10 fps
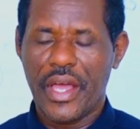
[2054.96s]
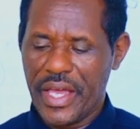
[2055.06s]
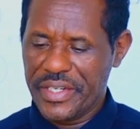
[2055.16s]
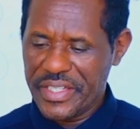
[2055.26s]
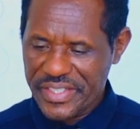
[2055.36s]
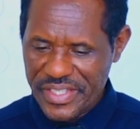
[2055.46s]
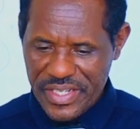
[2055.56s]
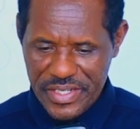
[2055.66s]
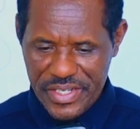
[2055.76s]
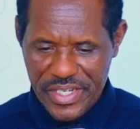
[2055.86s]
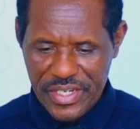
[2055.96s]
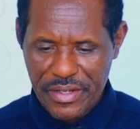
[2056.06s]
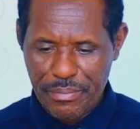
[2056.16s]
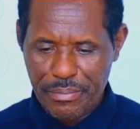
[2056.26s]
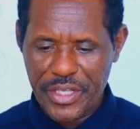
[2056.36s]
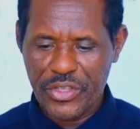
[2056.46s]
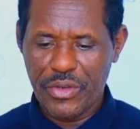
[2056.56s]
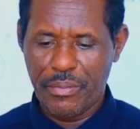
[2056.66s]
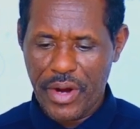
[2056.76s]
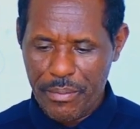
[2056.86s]
a distinction
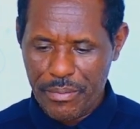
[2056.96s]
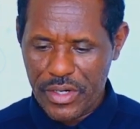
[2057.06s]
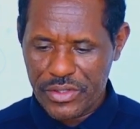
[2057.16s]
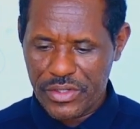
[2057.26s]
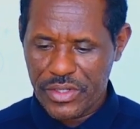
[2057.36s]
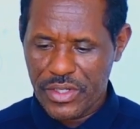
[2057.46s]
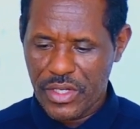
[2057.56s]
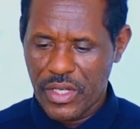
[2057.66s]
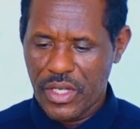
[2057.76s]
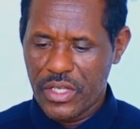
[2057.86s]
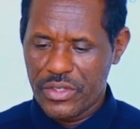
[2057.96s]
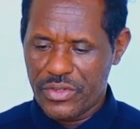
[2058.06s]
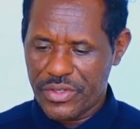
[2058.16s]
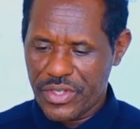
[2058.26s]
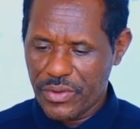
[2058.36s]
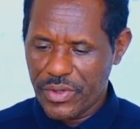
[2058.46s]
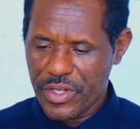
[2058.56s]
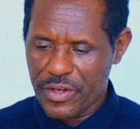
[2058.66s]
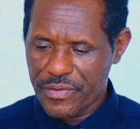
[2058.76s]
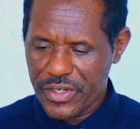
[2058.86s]
between members. The
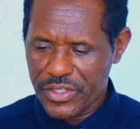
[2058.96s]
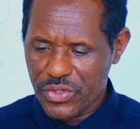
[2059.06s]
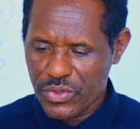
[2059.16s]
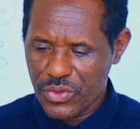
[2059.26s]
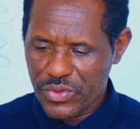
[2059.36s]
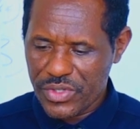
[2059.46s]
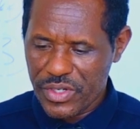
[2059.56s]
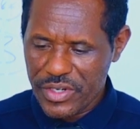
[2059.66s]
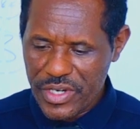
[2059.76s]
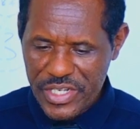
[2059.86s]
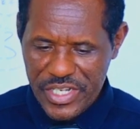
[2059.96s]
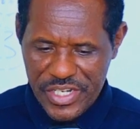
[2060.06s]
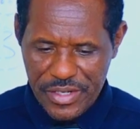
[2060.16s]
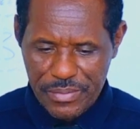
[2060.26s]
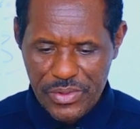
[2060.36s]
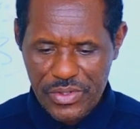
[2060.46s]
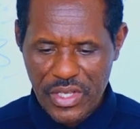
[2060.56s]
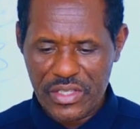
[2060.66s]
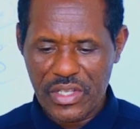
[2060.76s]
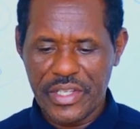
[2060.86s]
theory refers to the relationships
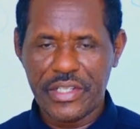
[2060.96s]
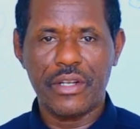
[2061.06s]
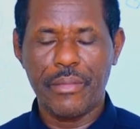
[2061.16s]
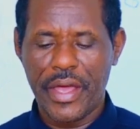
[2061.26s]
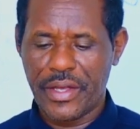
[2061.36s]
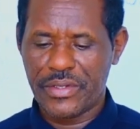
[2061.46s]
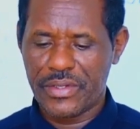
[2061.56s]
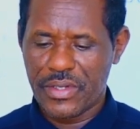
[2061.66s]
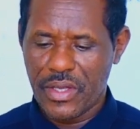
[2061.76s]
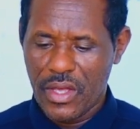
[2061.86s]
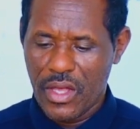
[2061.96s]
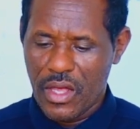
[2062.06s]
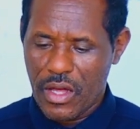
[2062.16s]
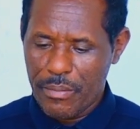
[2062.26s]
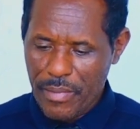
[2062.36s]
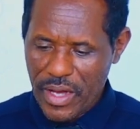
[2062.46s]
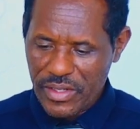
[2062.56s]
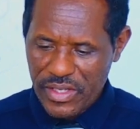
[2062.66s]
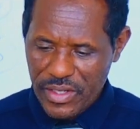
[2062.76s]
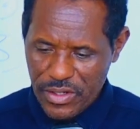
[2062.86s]
that the leader makes among
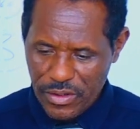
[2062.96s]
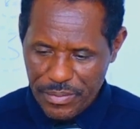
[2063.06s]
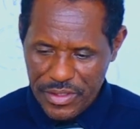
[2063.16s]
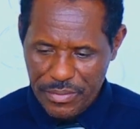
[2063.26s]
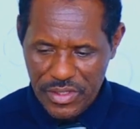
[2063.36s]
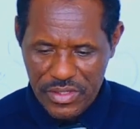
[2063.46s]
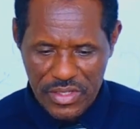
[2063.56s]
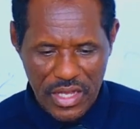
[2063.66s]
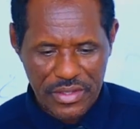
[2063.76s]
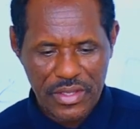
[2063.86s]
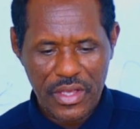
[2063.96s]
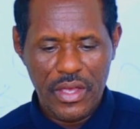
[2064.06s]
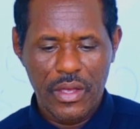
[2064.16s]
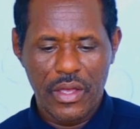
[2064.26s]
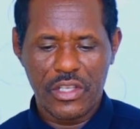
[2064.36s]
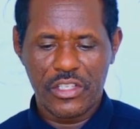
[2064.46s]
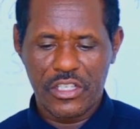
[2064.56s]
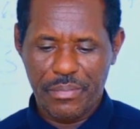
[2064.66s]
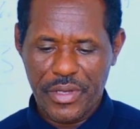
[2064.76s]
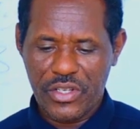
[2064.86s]
the group. It means that he has
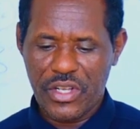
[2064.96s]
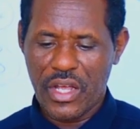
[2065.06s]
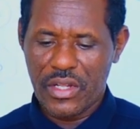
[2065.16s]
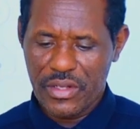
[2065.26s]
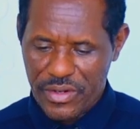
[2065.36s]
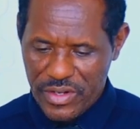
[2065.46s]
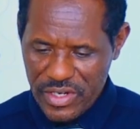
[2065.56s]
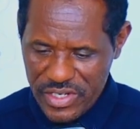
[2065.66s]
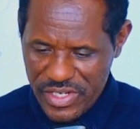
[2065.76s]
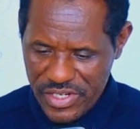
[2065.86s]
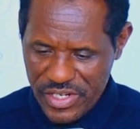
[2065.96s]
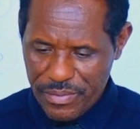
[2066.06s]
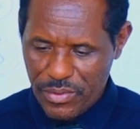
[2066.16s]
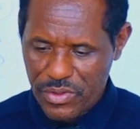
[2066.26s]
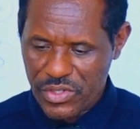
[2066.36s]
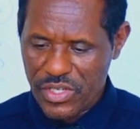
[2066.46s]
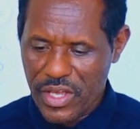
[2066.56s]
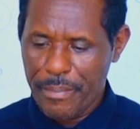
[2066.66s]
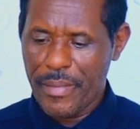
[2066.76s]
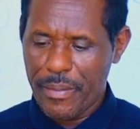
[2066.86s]
a special relationship with
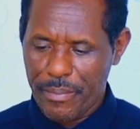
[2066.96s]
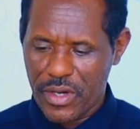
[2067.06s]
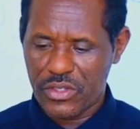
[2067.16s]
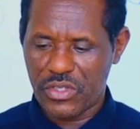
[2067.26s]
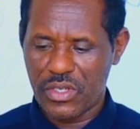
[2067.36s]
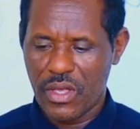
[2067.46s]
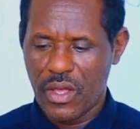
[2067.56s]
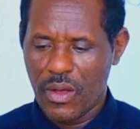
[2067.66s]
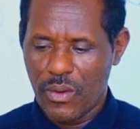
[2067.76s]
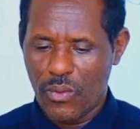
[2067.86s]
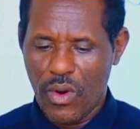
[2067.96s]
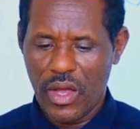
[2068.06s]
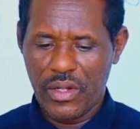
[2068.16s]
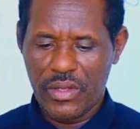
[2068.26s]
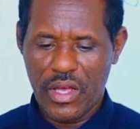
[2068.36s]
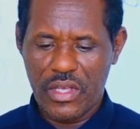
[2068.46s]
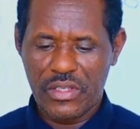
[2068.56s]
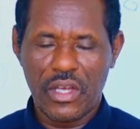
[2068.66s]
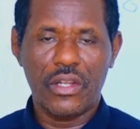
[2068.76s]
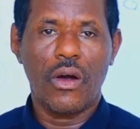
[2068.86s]
some members while he has
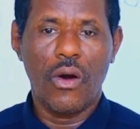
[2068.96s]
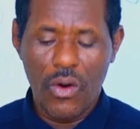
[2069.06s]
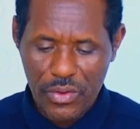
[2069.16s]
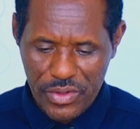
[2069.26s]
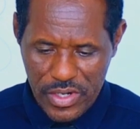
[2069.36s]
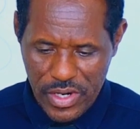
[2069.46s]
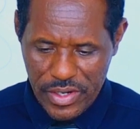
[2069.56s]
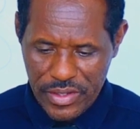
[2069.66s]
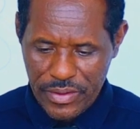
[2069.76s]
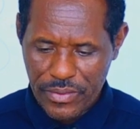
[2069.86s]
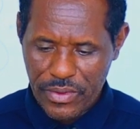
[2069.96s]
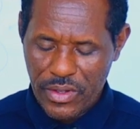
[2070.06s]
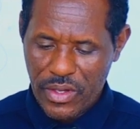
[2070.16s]
an ordinary